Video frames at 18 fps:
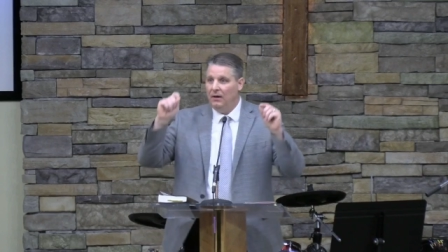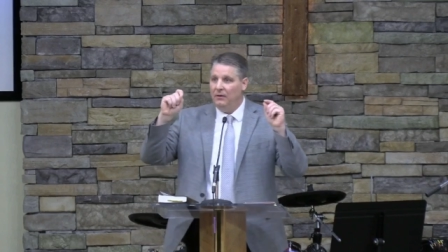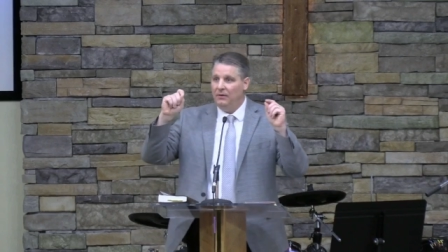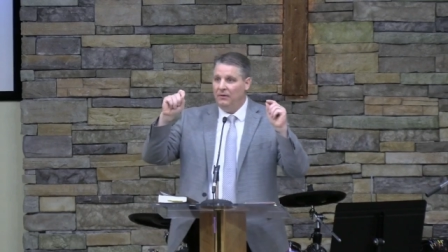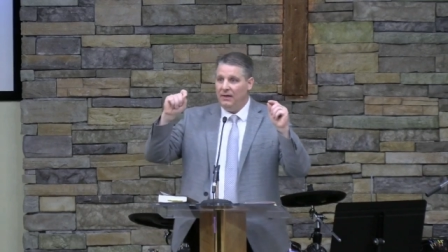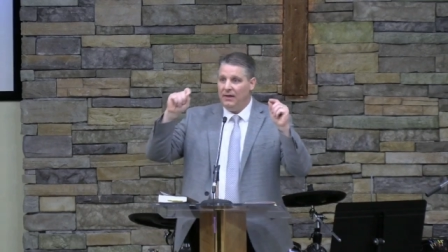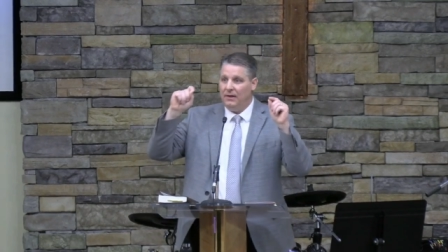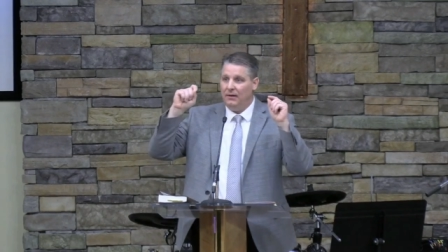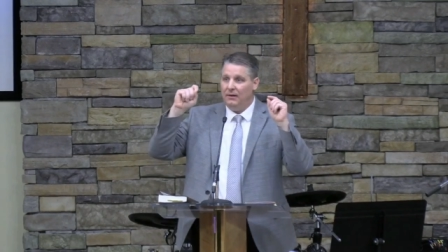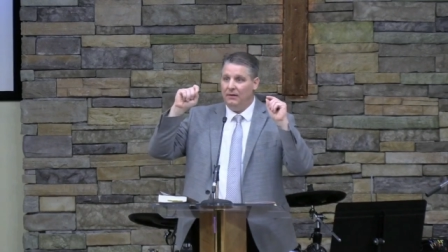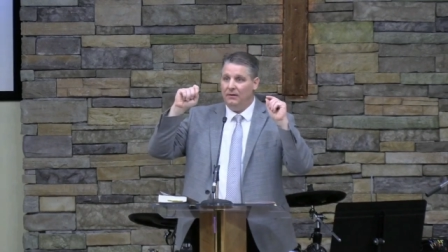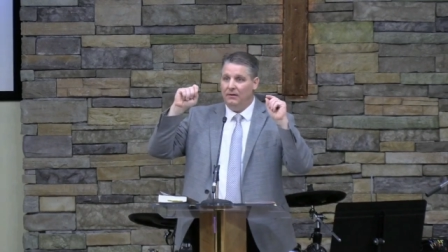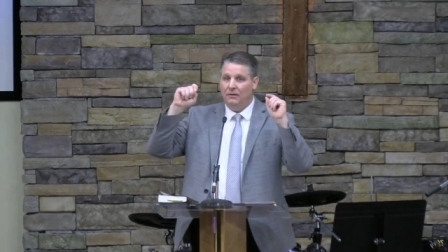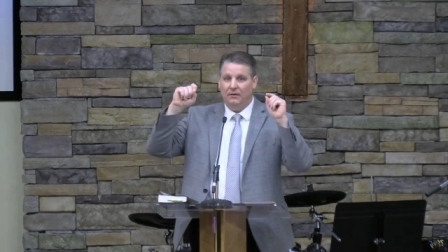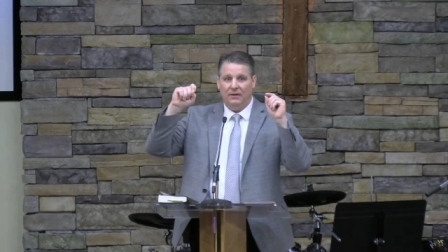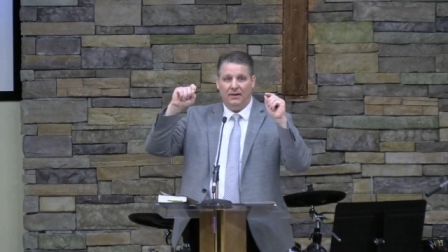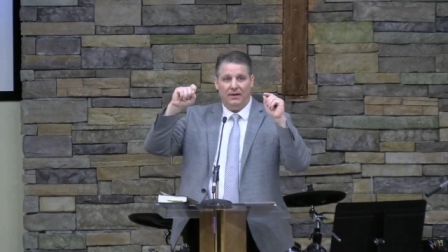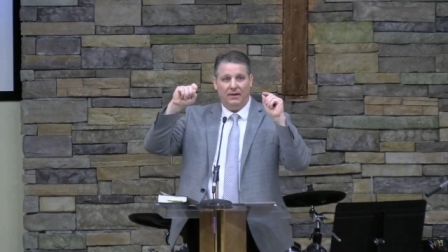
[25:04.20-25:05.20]
the,
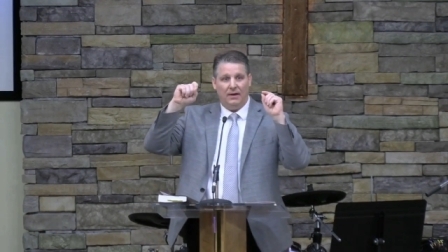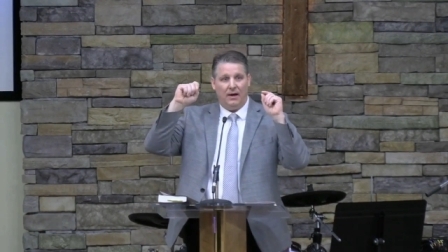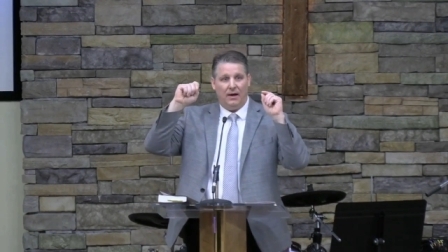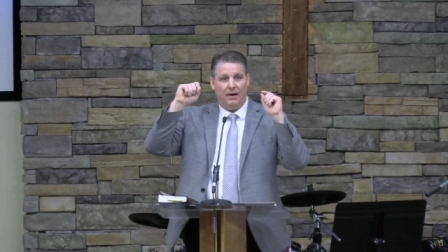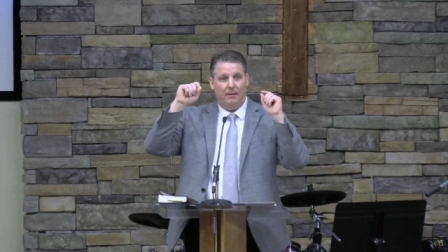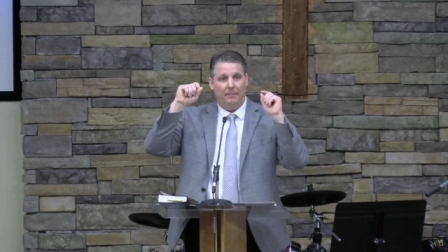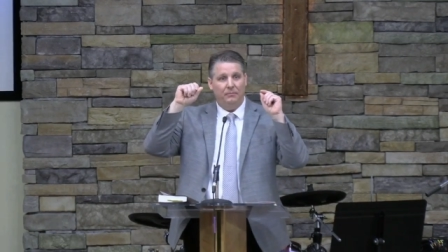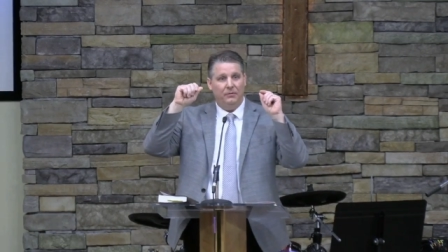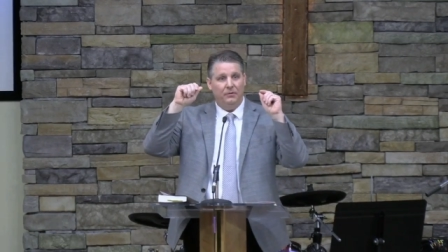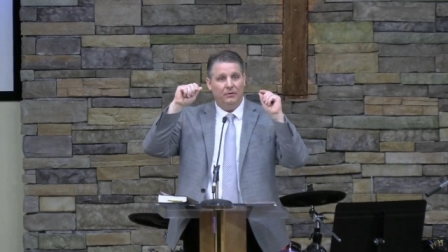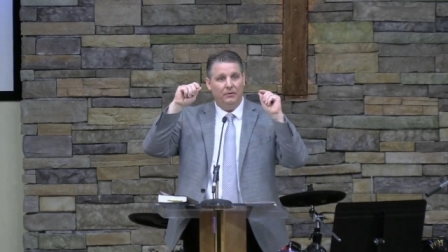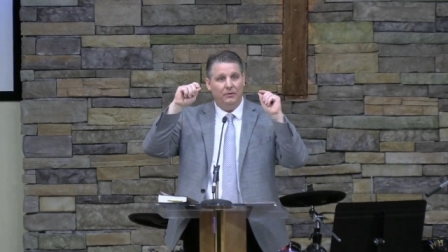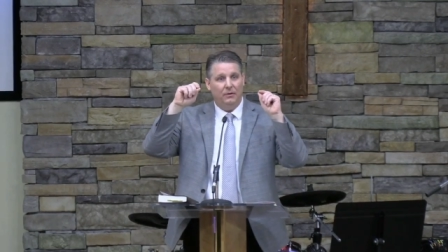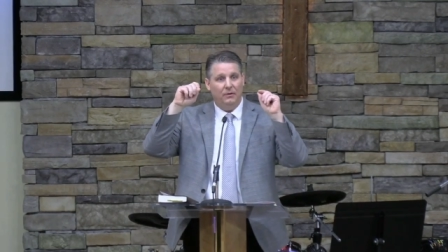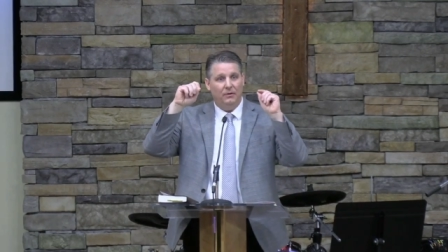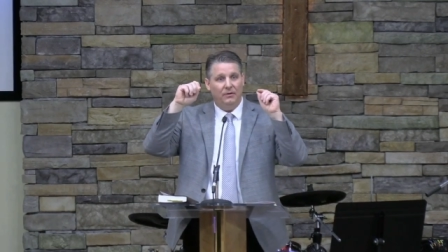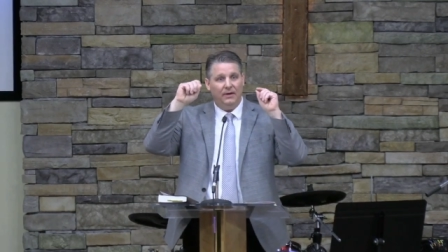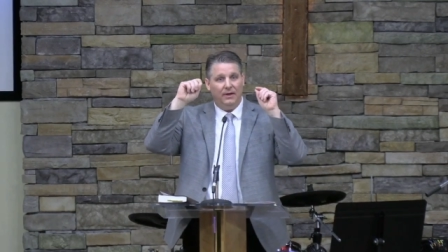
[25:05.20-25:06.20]
the, uh,
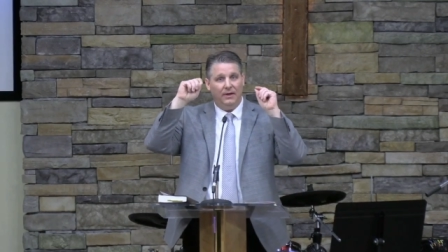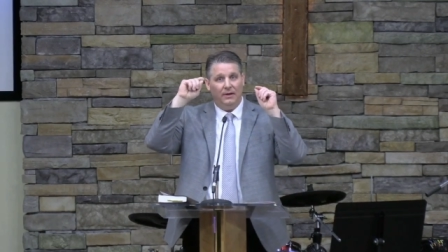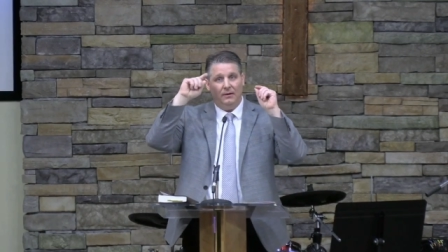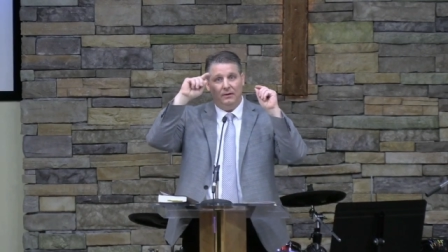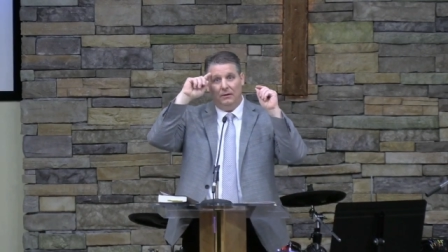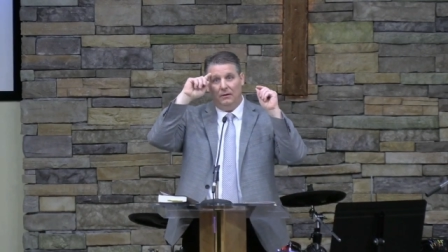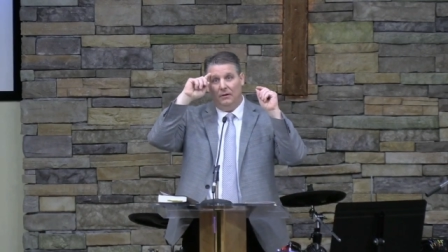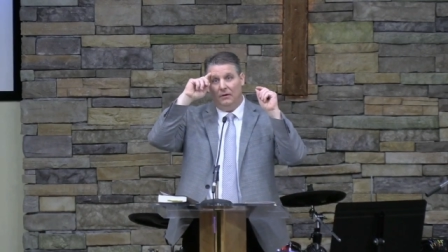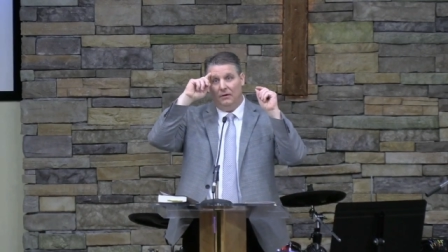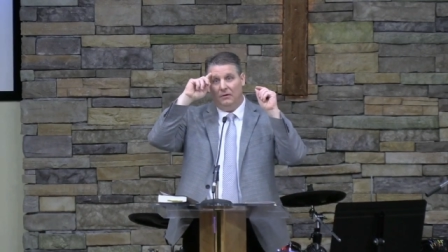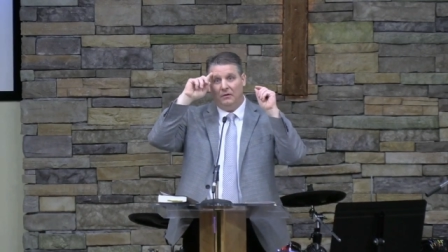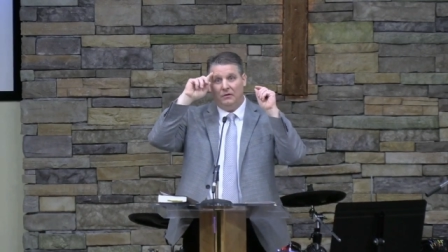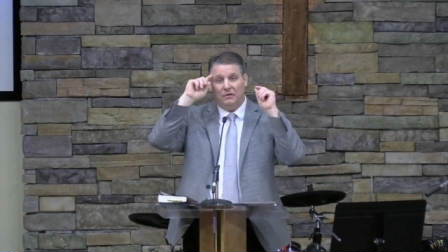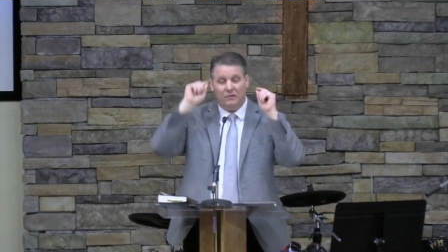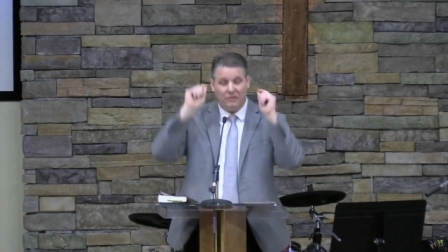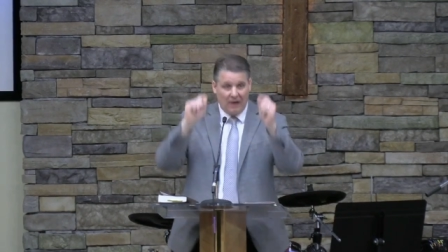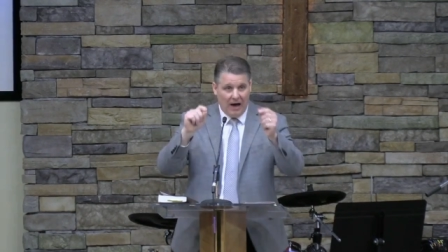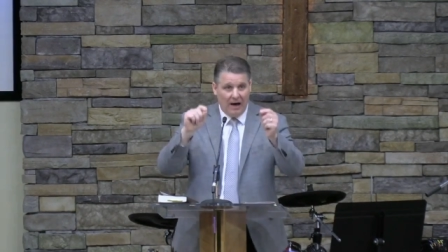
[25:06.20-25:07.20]
the
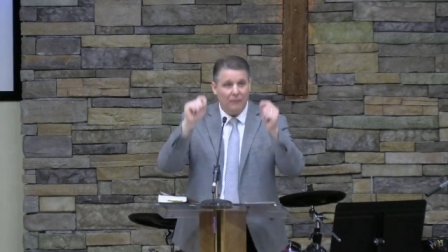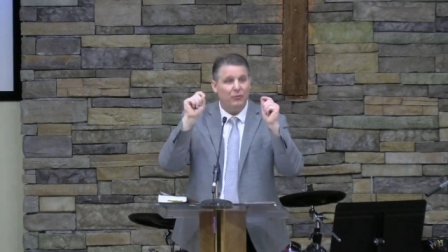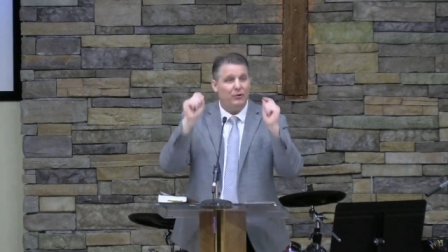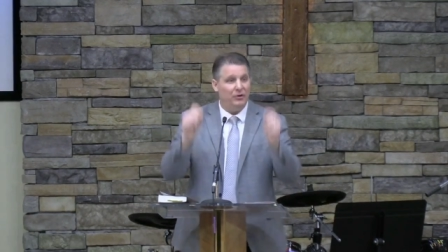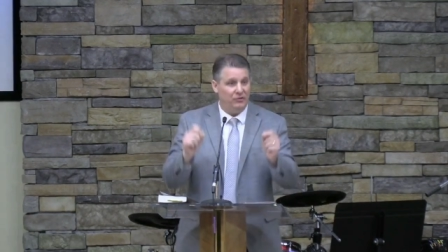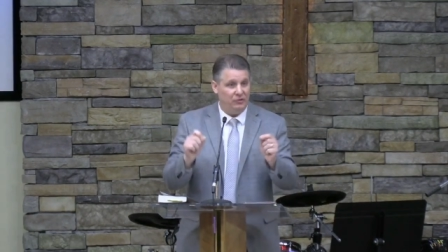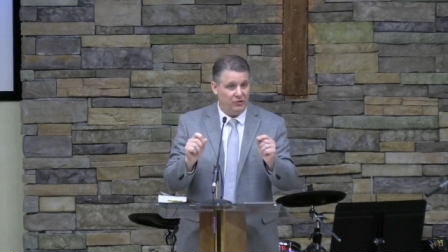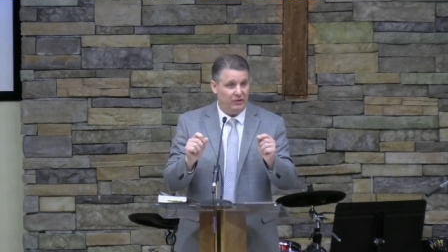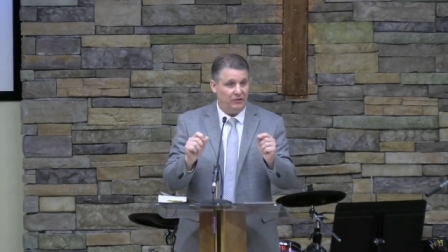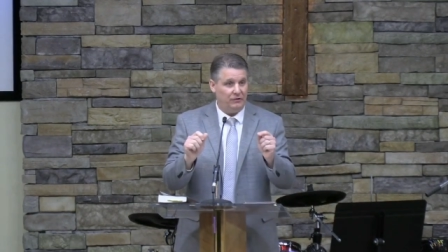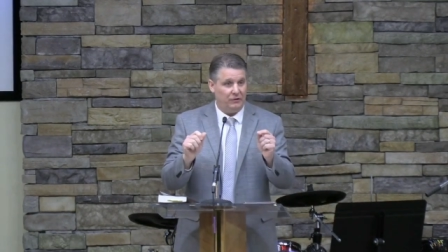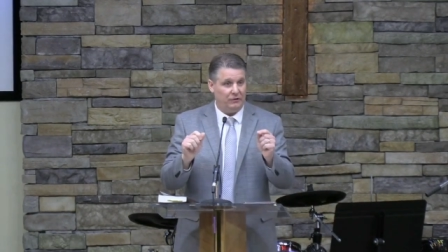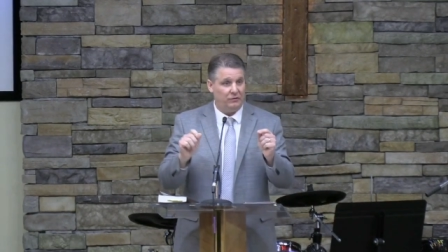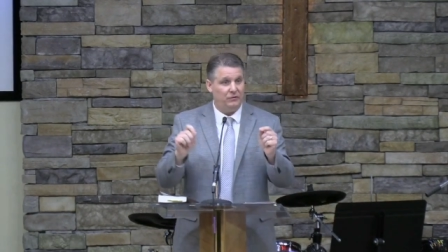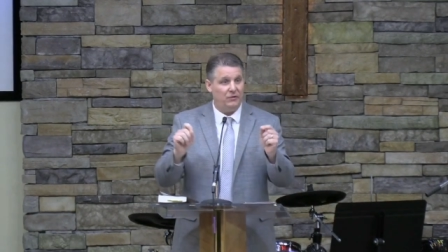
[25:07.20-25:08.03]
sovereign Jesus?